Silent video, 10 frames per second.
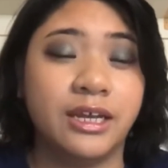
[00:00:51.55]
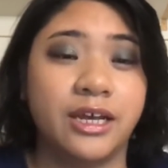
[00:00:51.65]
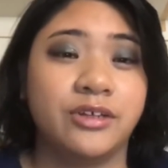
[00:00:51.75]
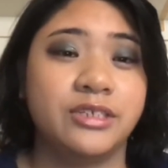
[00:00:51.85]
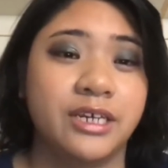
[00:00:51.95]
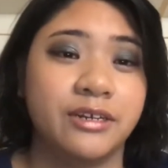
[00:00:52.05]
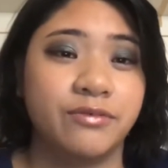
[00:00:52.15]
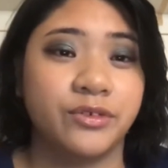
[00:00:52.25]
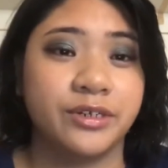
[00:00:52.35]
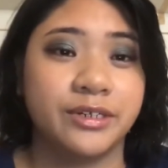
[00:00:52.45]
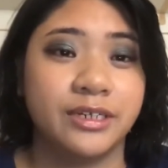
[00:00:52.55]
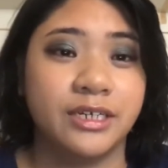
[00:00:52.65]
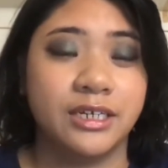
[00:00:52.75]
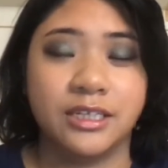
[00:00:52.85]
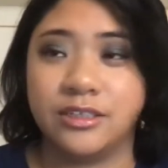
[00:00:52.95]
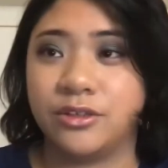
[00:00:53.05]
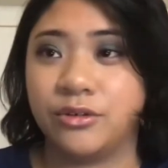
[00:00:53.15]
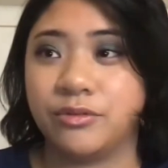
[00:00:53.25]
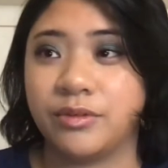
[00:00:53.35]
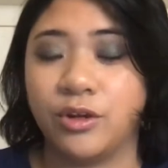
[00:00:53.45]
outside for it.
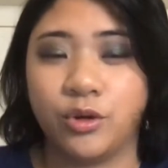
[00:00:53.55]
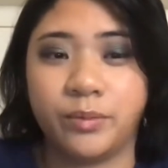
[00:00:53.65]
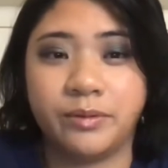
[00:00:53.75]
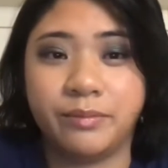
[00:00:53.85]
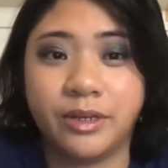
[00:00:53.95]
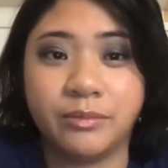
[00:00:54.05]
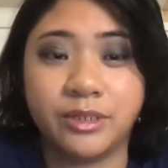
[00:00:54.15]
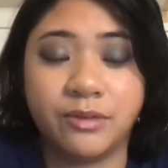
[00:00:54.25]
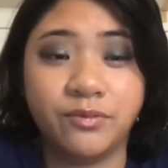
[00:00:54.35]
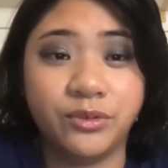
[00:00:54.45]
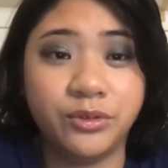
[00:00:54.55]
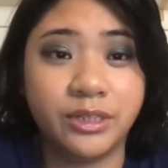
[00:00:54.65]
So I hope it becomes helpful,